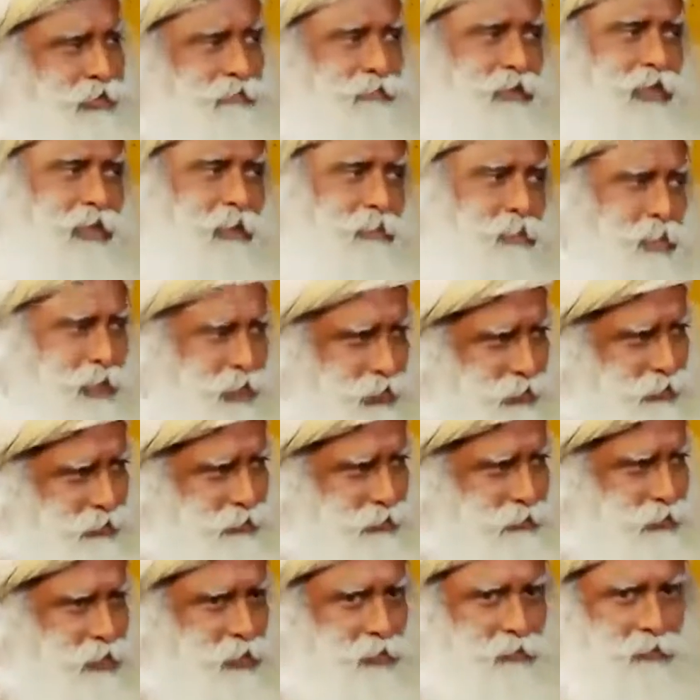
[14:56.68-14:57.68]
developing
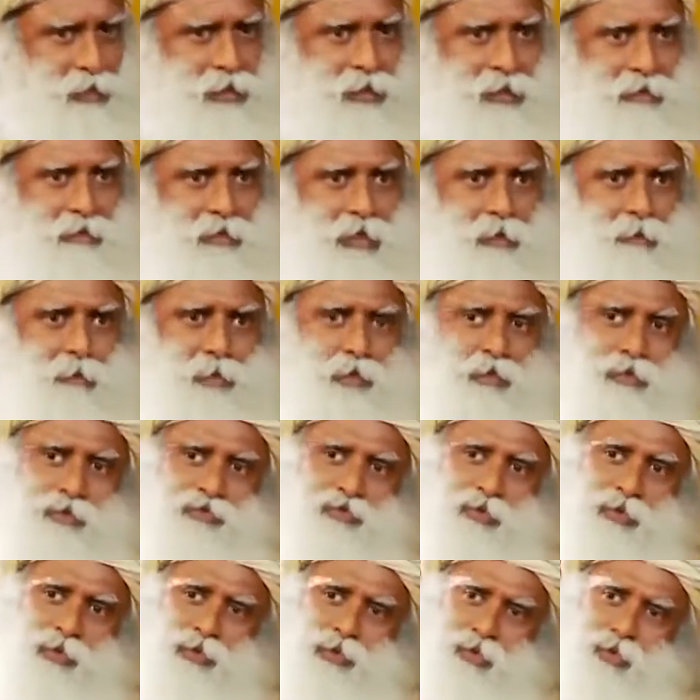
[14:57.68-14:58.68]
because we're developing
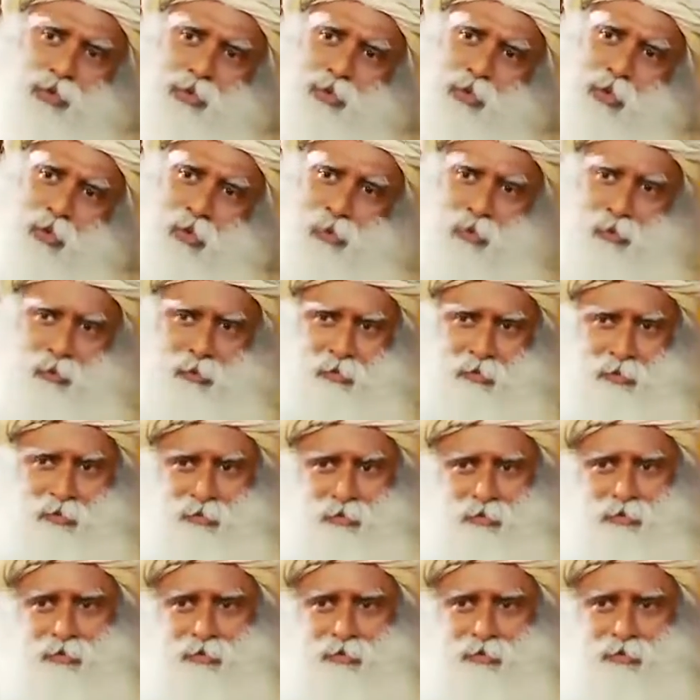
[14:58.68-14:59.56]
for too long.